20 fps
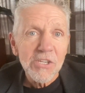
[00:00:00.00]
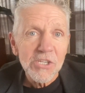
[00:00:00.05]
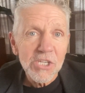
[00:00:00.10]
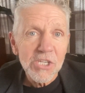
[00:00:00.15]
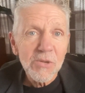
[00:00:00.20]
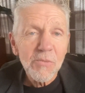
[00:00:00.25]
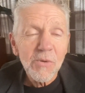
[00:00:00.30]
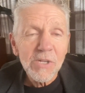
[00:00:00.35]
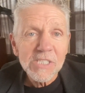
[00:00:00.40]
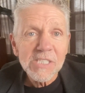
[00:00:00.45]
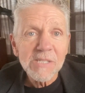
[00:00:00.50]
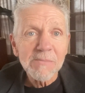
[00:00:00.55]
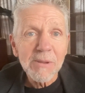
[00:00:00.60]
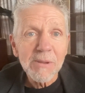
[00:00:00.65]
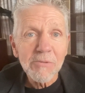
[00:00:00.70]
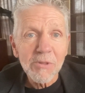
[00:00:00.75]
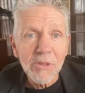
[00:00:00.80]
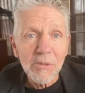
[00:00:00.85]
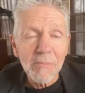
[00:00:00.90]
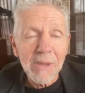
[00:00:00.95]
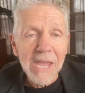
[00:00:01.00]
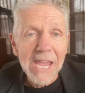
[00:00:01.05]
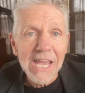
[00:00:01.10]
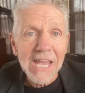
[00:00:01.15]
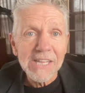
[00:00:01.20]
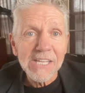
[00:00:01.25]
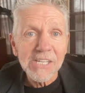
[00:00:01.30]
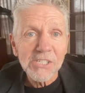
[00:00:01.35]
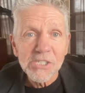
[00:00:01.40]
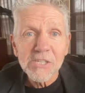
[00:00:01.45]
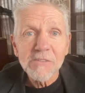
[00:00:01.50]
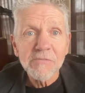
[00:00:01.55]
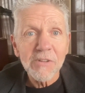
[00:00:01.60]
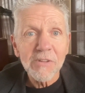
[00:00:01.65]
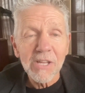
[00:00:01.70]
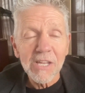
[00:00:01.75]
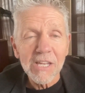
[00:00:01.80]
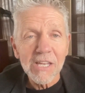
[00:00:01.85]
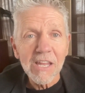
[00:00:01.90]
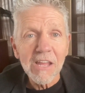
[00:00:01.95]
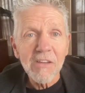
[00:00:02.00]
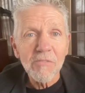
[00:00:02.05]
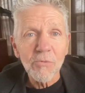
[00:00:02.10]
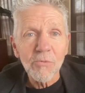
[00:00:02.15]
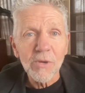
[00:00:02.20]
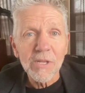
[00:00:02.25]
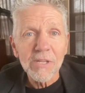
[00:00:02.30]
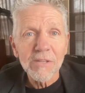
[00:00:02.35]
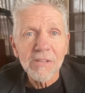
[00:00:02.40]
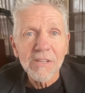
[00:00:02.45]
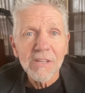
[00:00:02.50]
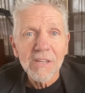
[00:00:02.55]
She wants to be with the man that she fell in love with.